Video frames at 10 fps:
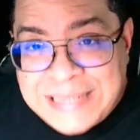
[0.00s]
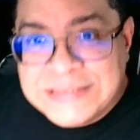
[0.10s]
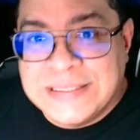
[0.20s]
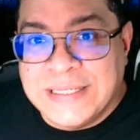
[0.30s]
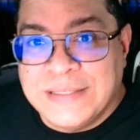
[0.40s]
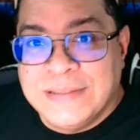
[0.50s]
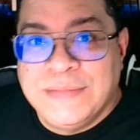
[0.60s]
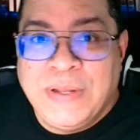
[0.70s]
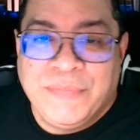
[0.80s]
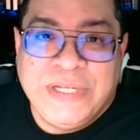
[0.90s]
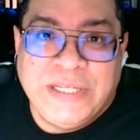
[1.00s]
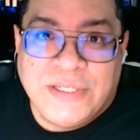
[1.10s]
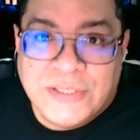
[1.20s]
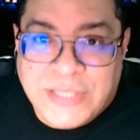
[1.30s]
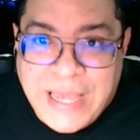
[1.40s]
thing that we need to
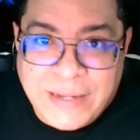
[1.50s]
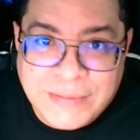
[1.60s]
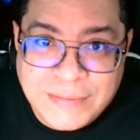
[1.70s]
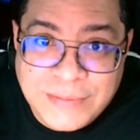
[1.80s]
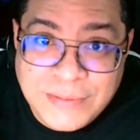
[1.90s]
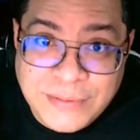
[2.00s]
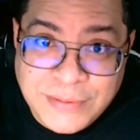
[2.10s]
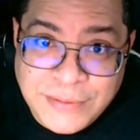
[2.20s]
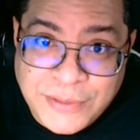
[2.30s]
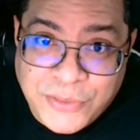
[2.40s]
look at, the